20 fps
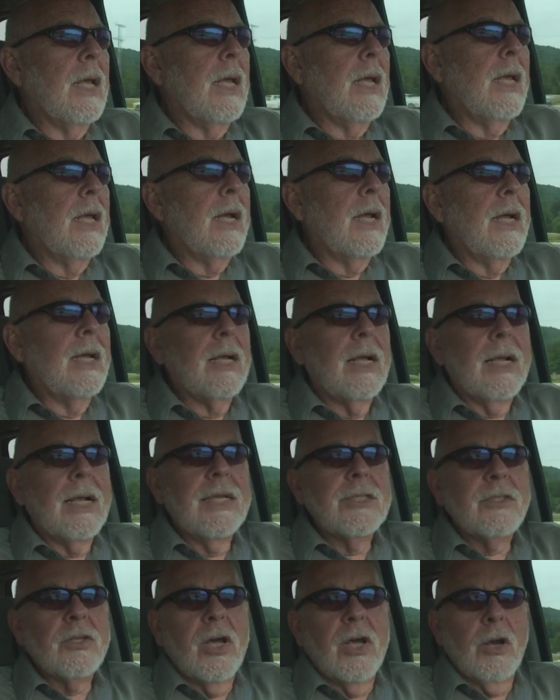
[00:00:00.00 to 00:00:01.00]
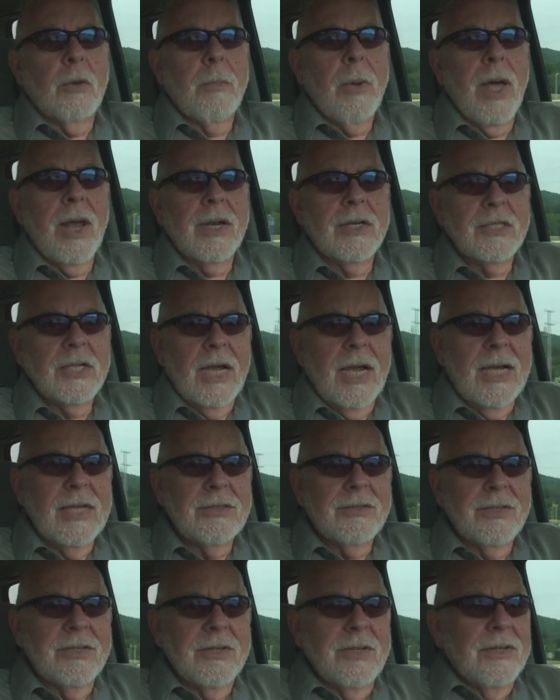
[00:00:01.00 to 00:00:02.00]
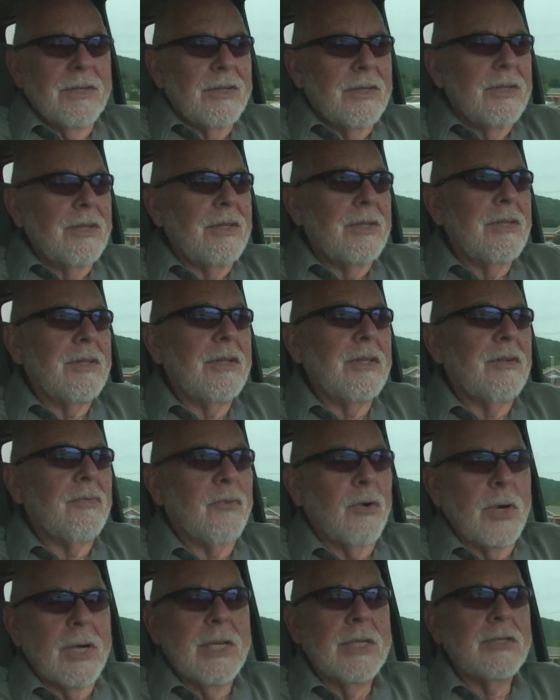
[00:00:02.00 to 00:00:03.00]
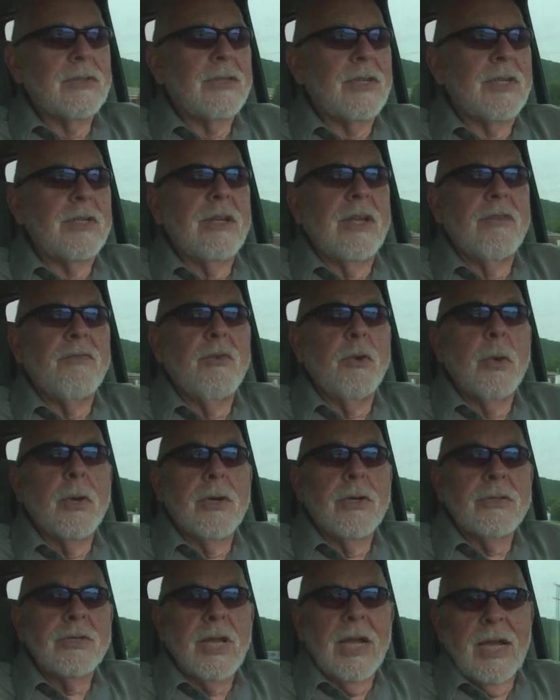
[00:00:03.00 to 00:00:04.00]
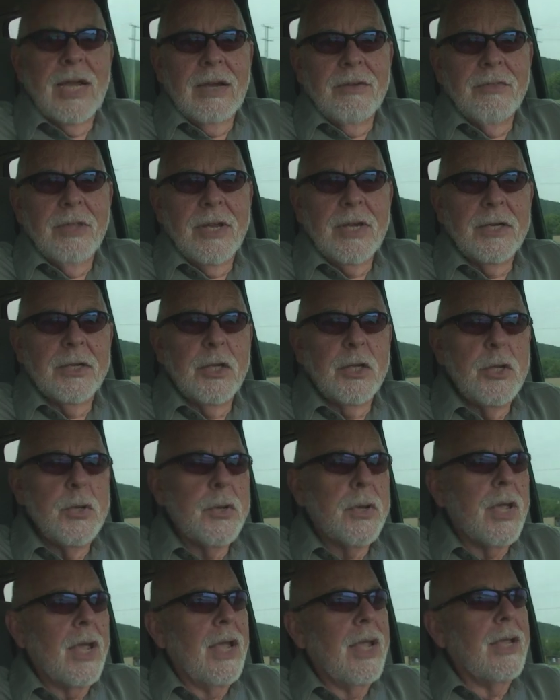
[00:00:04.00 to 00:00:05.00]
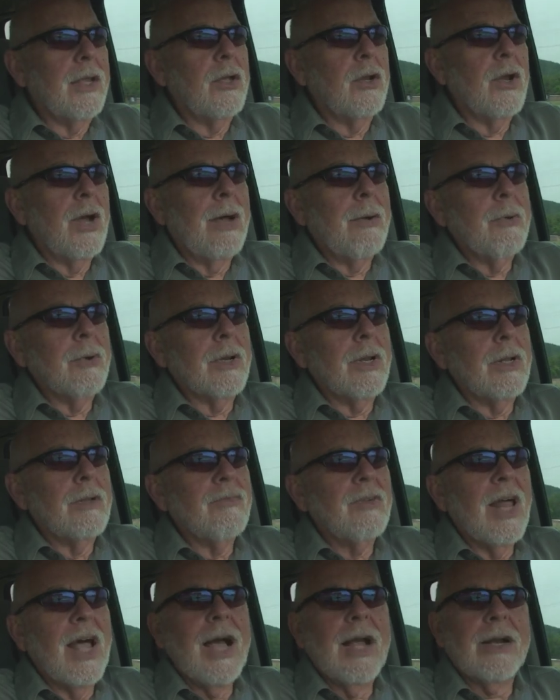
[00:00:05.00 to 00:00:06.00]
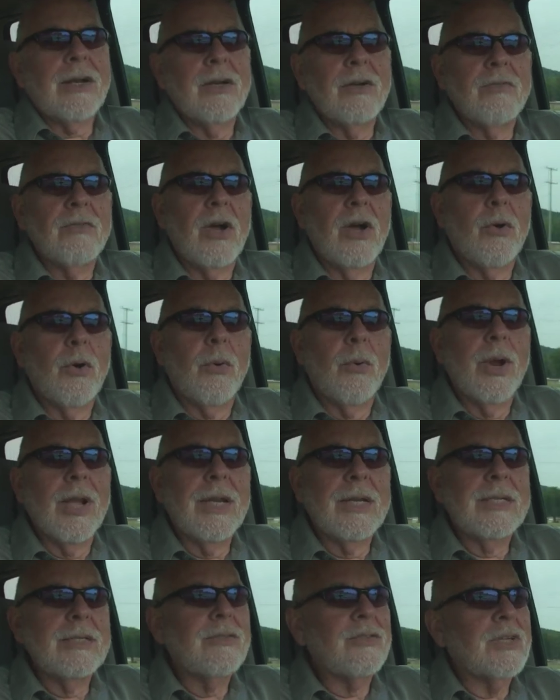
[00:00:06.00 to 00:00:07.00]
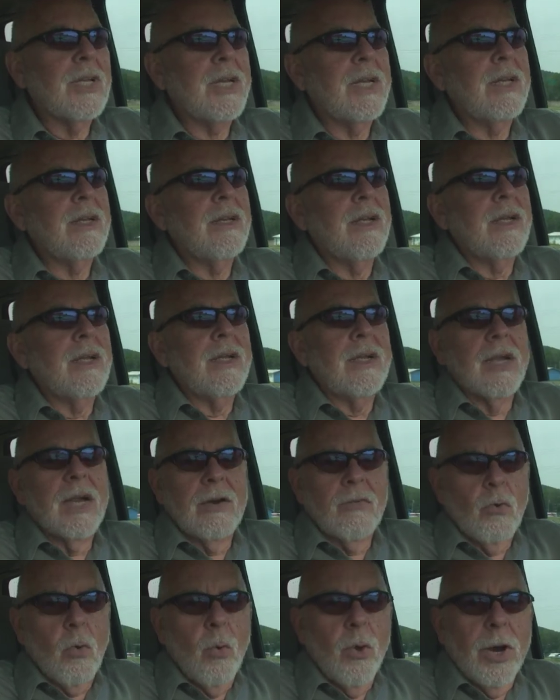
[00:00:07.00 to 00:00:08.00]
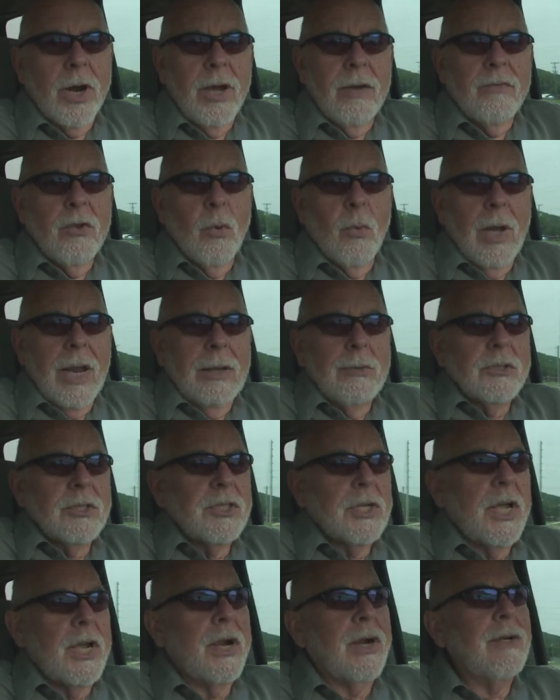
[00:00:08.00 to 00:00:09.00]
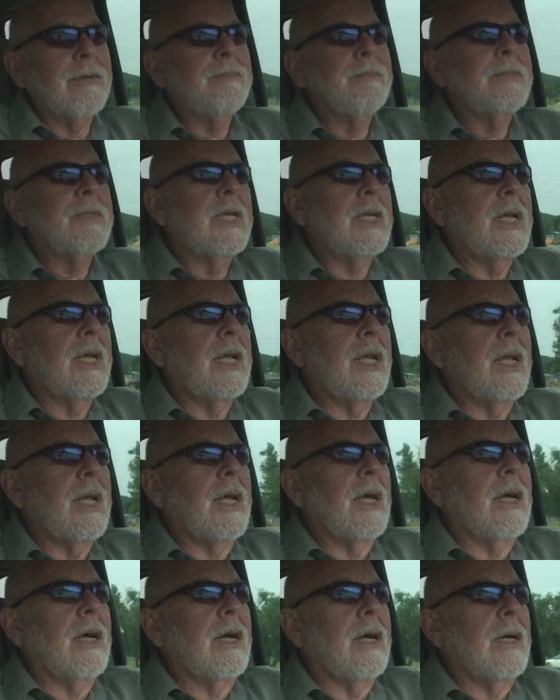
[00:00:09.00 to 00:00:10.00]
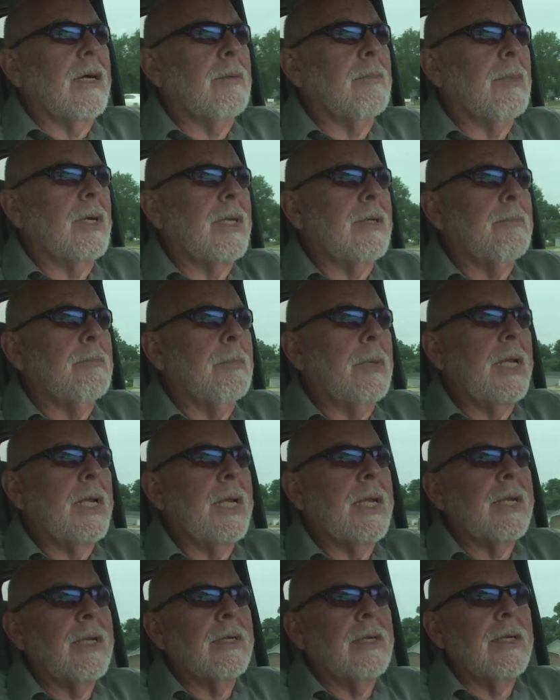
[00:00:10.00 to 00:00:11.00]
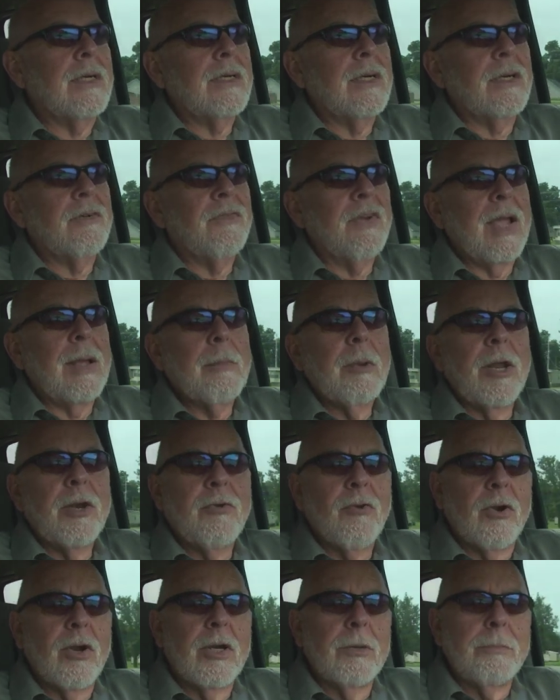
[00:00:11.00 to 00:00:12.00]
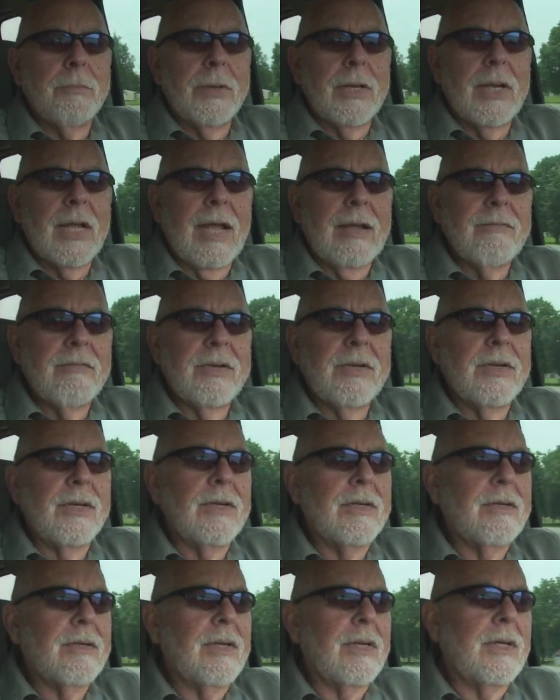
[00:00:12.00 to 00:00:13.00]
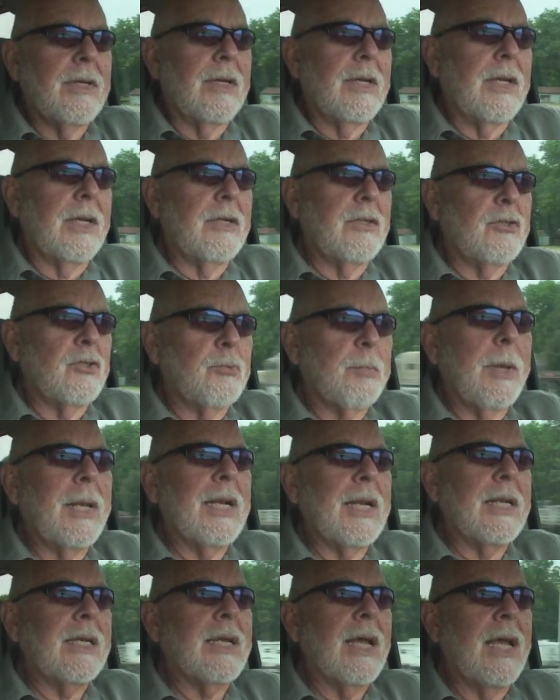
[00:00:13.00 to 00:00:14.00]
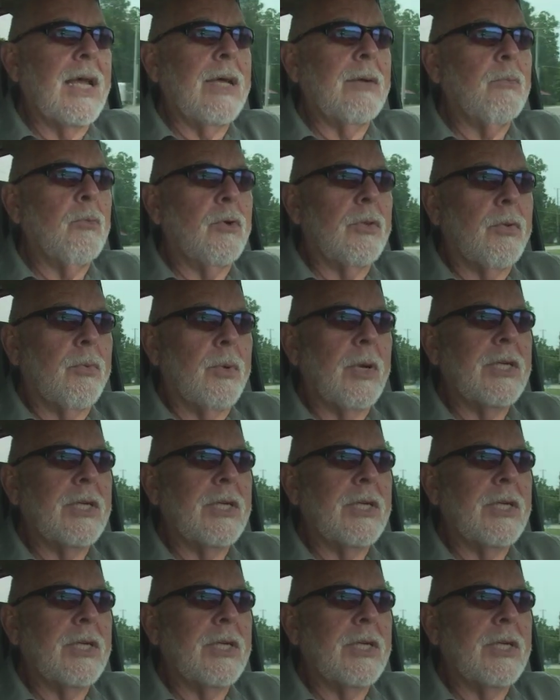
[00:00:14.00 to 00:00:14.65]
And I guess I ought to apologize to the friends and viewers I have there in the UK. You know, I would have liked to have gone around and seen every one of you while I was there. But being a family trip and having to, and spending time with